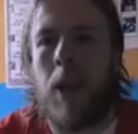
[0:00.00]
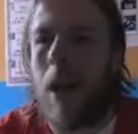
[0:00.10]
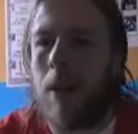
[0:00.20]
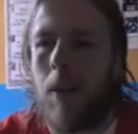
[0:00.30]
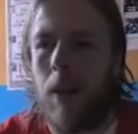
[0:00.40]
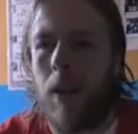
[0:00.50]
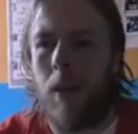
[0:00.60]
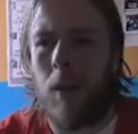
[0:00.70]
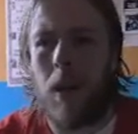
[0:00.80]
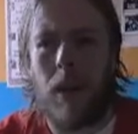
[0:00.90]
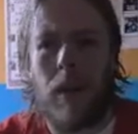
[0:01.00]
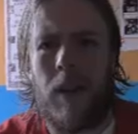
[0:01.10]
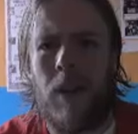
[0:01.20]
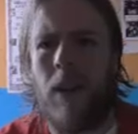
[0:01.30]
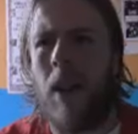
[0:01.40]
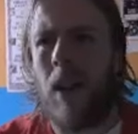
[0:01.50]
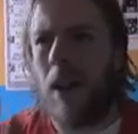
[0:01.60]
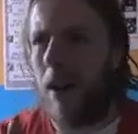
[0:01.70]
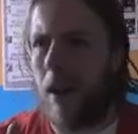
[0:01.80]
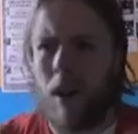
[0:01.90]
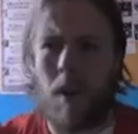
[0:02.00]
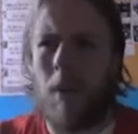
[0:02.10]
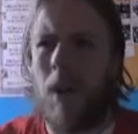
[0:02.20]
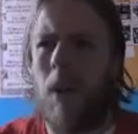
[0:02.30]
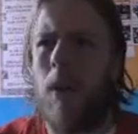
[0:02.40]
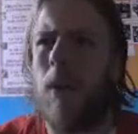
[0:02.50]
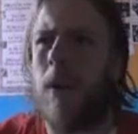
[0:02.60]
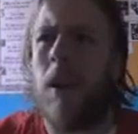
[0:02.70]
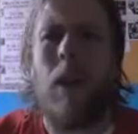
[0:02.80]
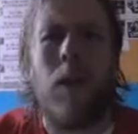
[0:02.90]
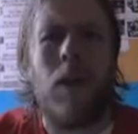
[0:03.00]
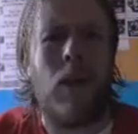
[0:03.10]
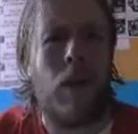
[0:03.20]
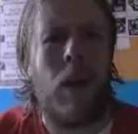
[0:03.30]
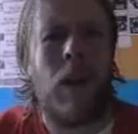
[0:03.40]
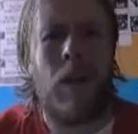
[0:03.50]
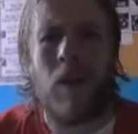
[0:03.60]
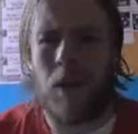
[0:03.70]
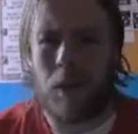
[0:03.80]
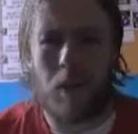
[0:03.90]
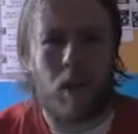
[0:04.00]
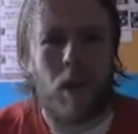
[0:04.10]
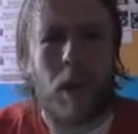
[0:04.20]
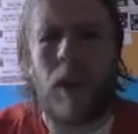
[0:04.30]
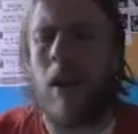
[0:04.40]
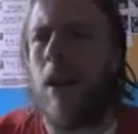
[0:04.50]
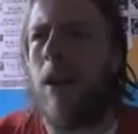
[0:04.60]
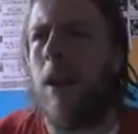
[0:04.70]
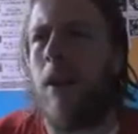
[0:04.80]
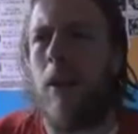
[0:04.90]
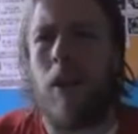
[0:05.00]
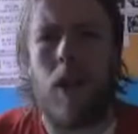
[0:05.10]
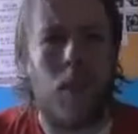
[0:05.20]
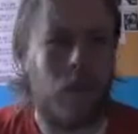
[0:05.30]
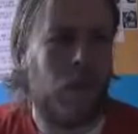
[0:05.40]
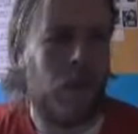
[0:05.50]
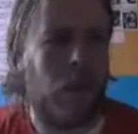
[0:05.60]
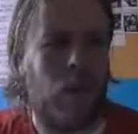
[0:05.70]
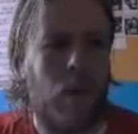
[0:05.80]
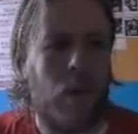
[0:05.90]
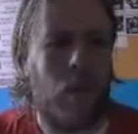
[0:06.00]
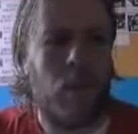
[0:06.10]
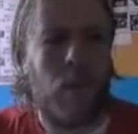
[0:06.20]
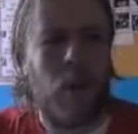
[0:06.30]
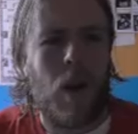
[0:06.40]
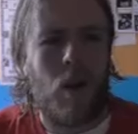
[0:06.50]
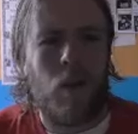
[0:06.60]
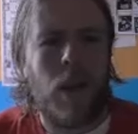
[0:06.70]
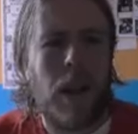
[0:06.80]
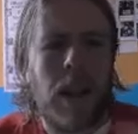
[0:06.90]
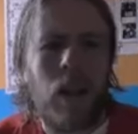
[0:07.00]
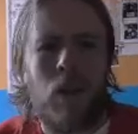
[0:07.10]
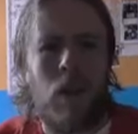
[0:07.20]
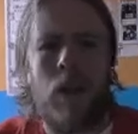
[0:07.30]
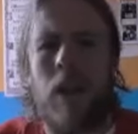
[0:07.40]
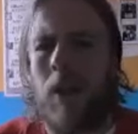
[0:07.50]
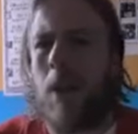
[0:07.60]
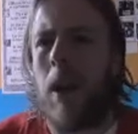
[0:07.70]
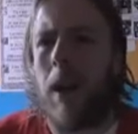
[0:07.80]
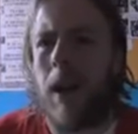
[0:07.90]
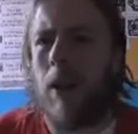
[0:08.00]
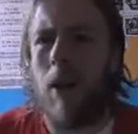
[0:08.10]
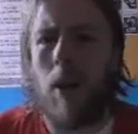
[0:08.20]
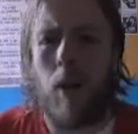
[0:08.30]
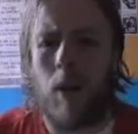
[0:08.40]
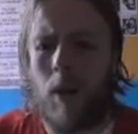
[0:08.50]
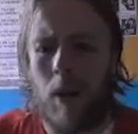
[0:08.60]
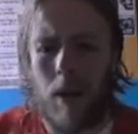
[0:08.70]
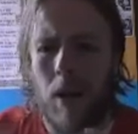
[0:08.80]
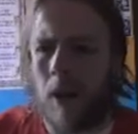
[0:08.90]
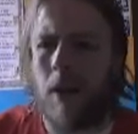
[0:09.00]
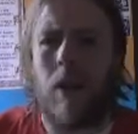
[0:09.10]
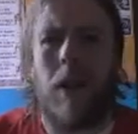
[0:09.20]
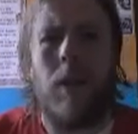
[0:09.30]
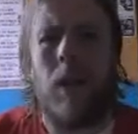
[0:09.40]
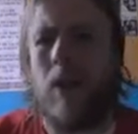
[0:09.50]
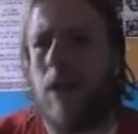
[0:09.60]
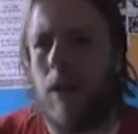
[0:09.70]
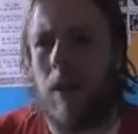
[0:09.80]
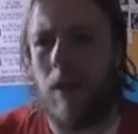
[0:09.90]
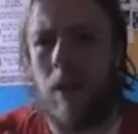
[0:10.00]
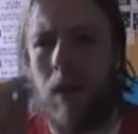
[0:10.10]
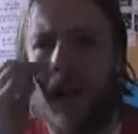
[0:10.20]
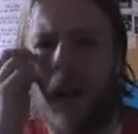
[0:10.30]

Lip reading: captivated by this old TV show that had such a brilliant high concept and, you know, a really interesting, compelling hero and dastardly villains and